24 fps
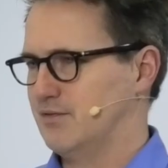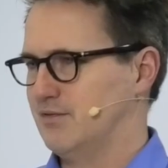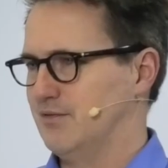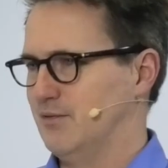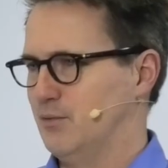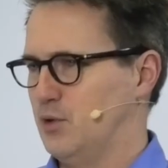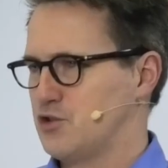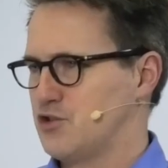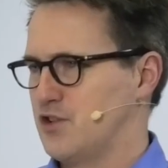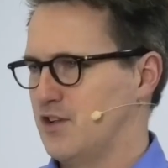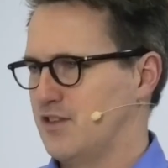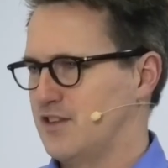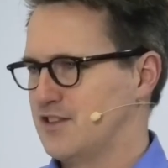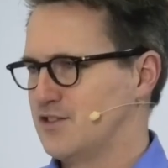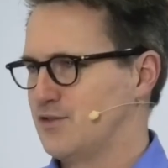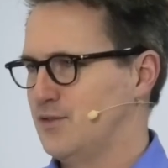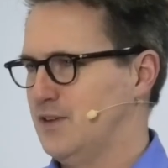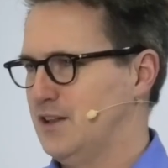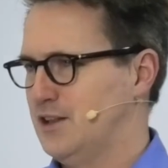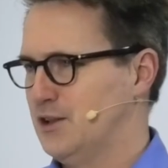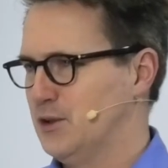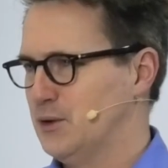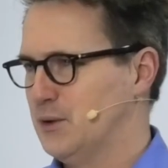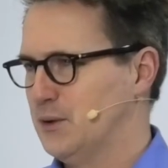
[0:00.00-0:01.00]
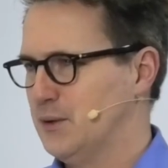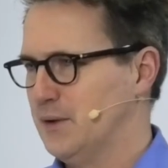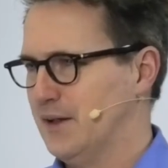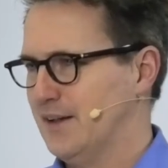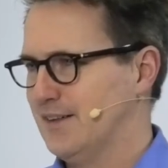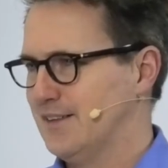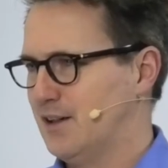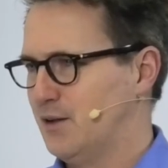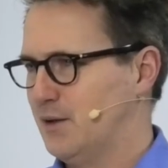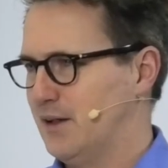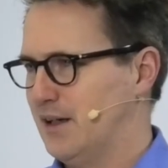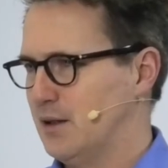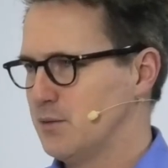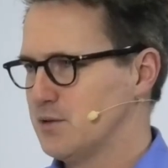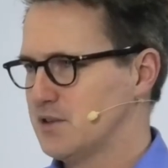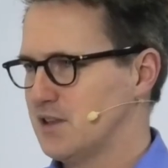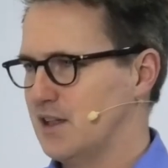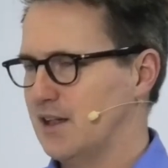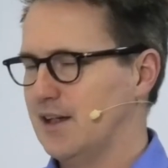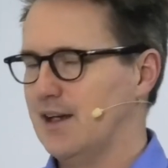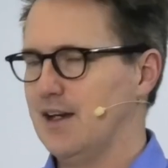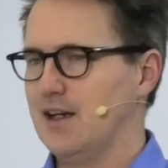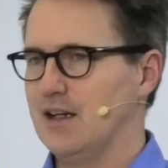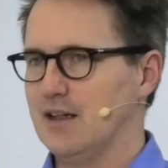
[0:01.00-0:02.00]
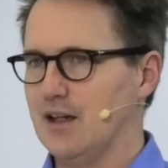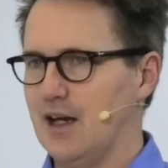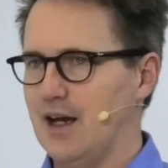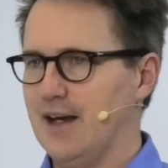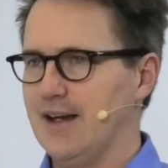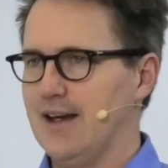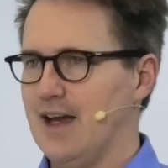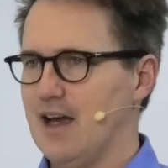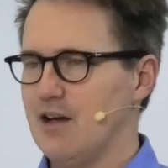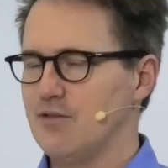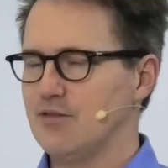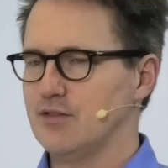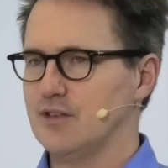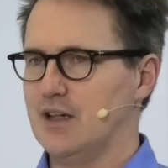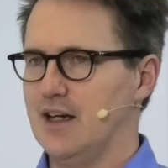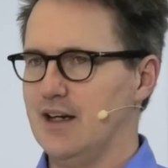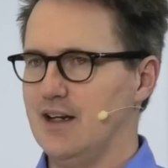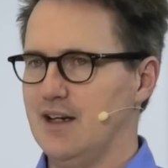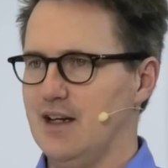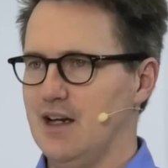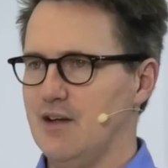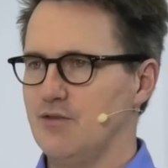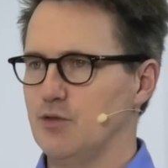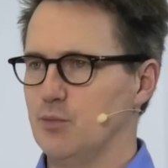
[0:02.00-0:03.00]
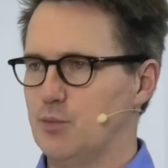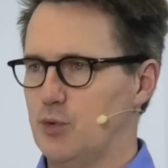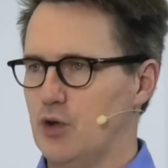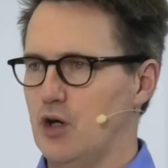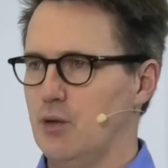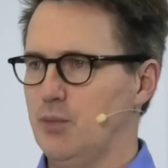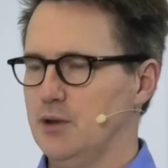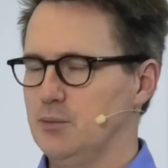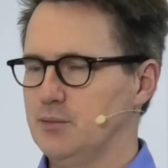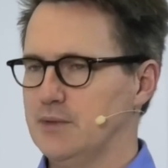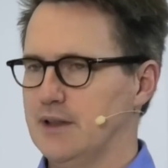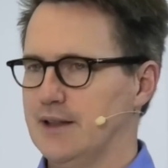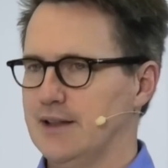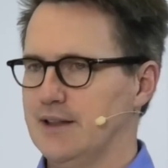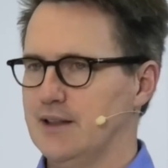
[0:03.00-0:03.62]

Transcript: watching this video, and now I'm saying, hey, I have a problem.